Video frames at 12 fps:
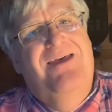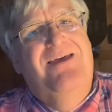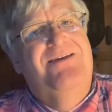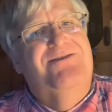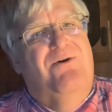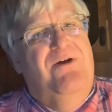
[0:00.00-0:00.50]

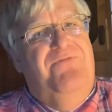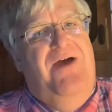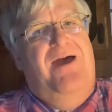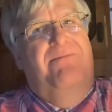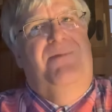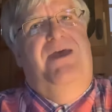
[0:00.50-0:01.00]
So if
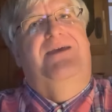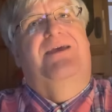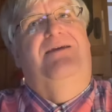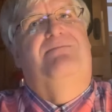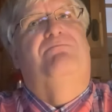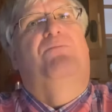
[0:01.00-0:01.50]
I'm
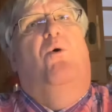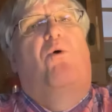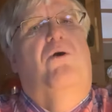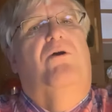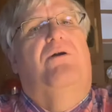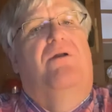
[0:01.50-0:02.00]
making
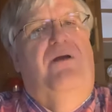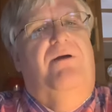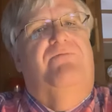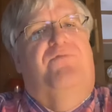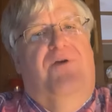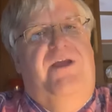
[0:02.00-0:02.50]
more
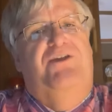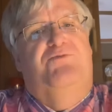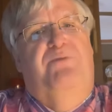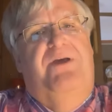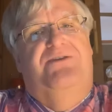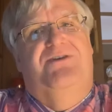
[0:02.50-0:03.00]
for each
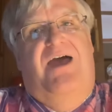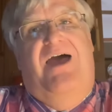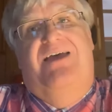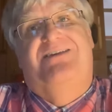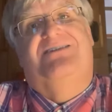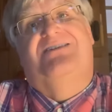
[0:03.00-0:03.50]
pizza
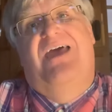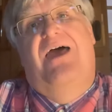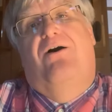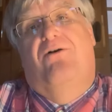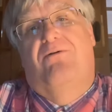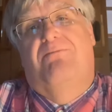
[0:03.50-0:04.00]
I
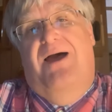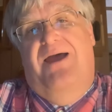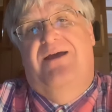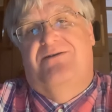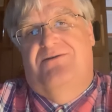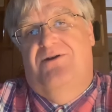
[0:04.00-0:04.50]
sell by
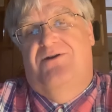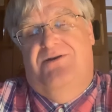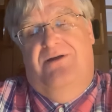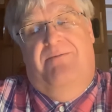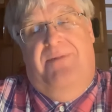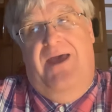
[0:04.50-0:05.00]
a good
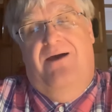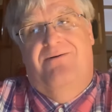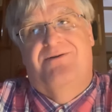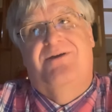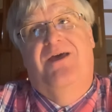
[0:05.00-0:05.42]
amount,